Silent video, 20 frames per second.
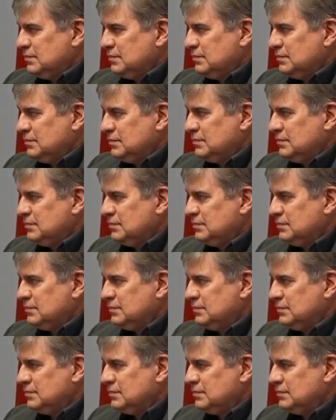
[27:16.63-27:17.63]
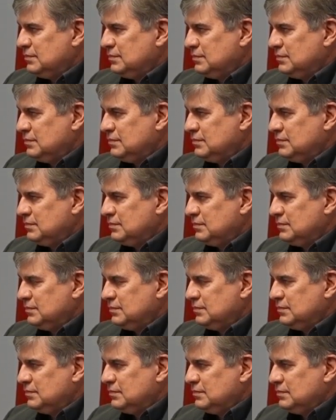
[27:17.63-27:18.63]

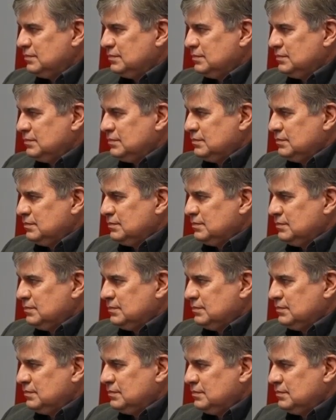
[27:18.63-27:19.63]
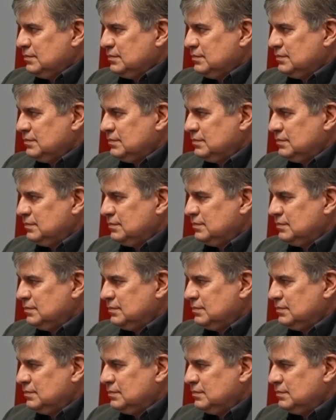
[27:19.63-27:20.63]

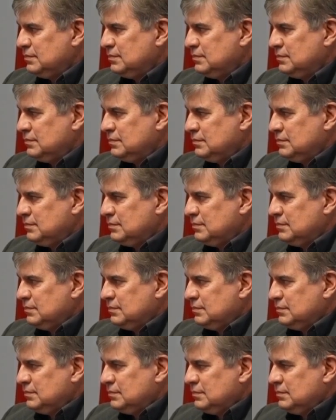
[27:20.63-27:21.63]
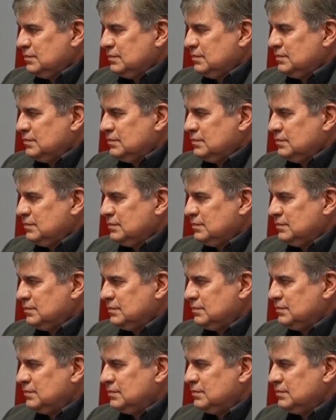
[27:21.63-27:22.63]

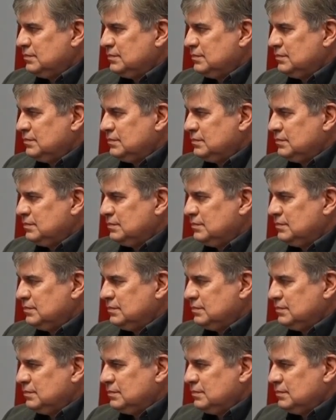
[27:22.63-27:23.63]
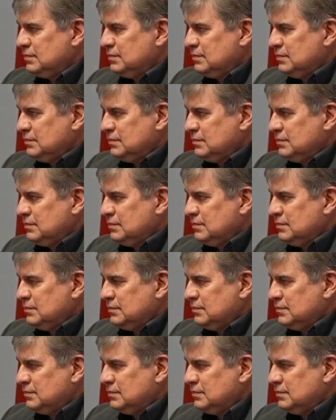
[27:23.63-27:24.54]
(silent)